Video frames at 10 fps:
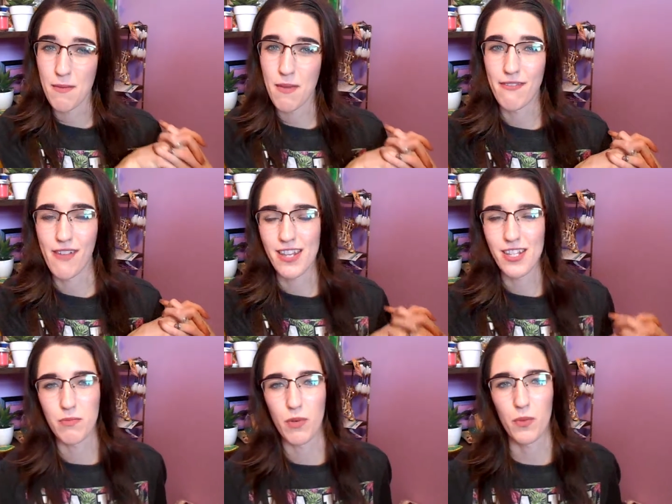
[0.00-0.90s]
I find
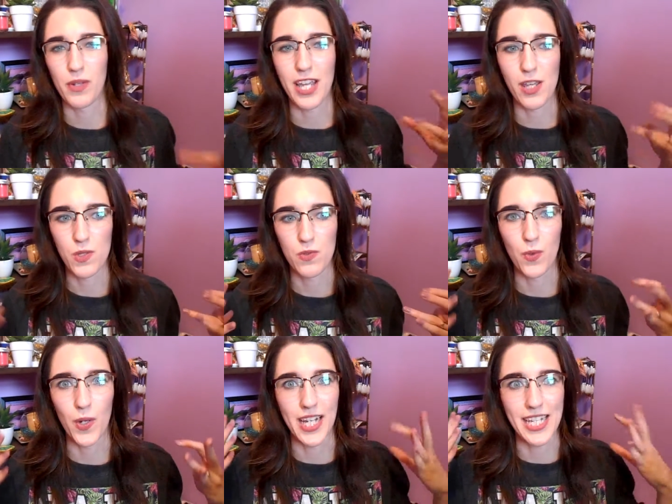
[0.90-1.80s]
is more what I use
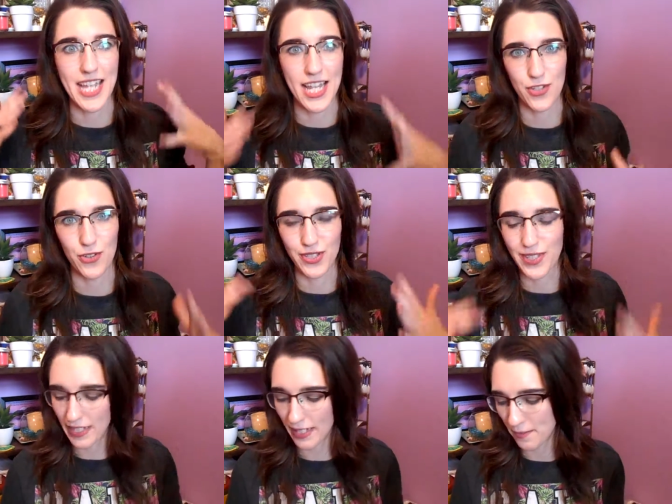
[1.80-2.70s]
for intense or
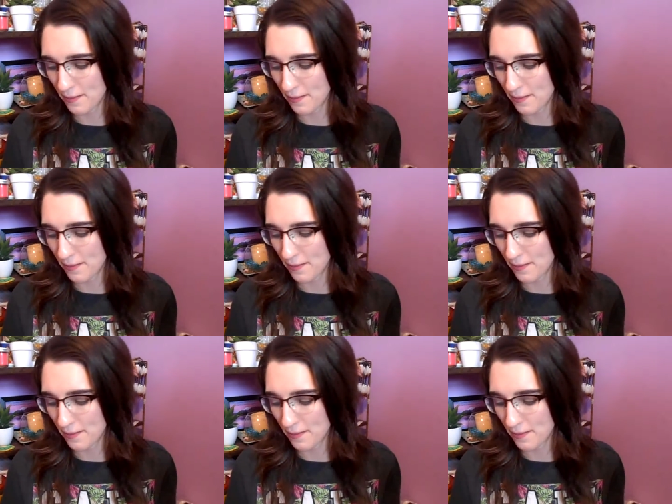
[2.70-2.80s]
cleaning.